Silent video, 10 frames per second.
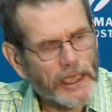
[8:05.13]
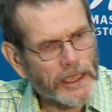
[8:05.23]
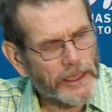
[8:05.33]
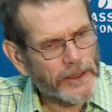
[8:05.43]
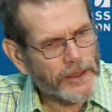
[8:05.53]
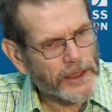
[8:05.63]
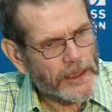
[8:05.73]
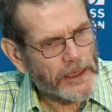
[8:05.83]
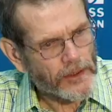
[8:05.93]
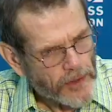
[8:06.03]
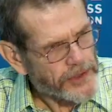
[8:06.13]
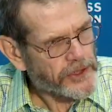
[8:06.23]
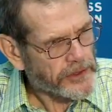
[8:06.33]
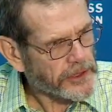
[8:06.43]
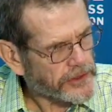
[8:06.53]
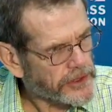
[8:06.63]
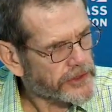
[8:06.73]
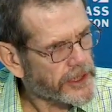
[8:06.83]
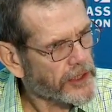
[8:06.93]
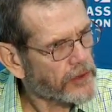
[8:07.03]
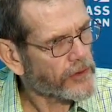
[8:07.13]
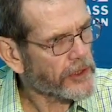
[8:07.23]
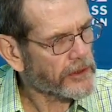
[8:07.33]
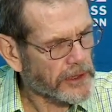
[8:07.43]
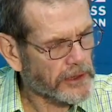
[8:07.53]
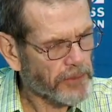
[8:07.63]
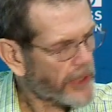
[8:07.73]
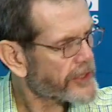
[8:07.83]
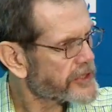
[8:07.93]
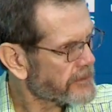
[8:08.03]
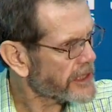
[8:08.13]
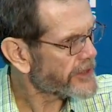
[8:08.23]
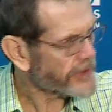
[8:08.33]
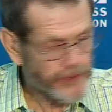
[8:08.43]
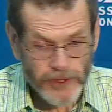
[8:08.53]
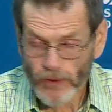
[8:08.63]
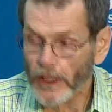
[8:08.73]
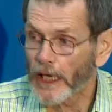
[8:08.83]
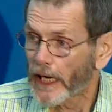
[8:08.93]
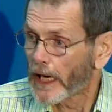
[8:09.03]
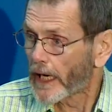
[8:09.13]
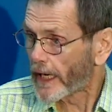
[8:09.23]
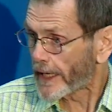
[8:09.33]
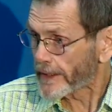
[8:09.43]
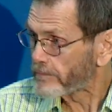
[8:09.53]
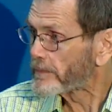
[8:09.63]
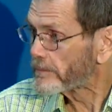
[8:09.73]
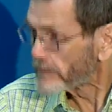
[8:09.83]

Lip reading: across these stakeholder partisan boundaries. So I